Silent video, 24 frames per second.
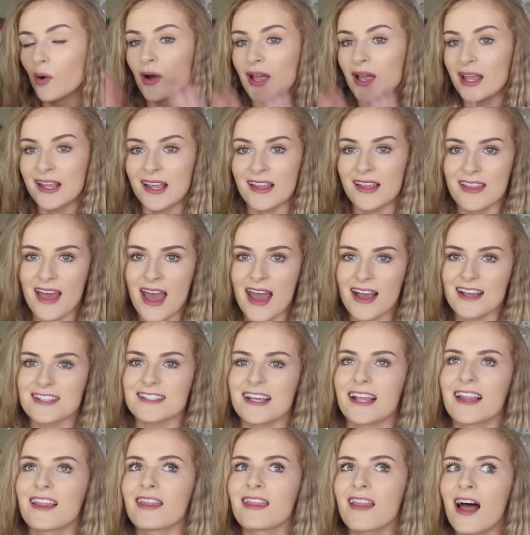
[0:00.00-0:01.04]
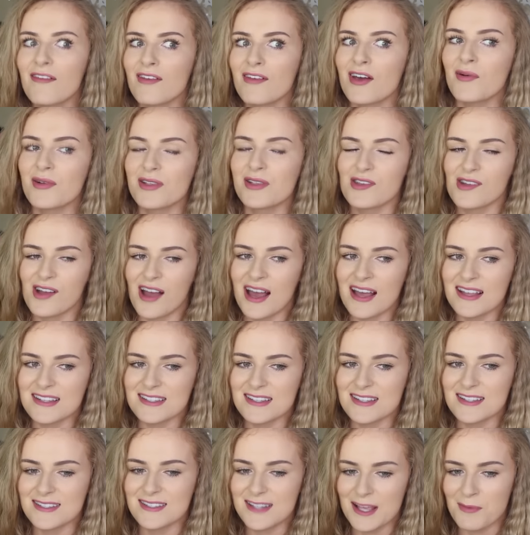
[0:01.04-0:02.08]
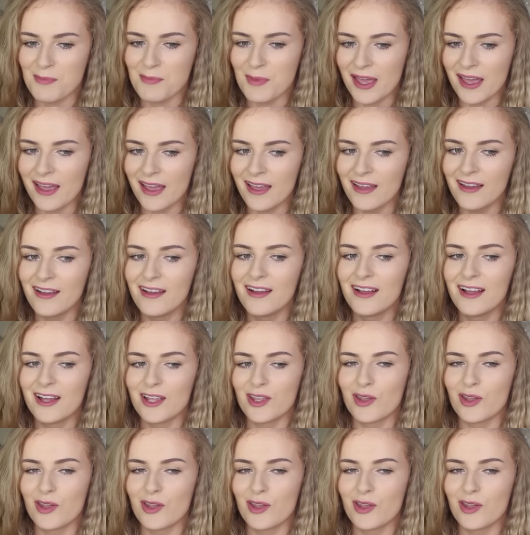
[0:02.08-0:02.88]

or any of that, because I love it when you guys send me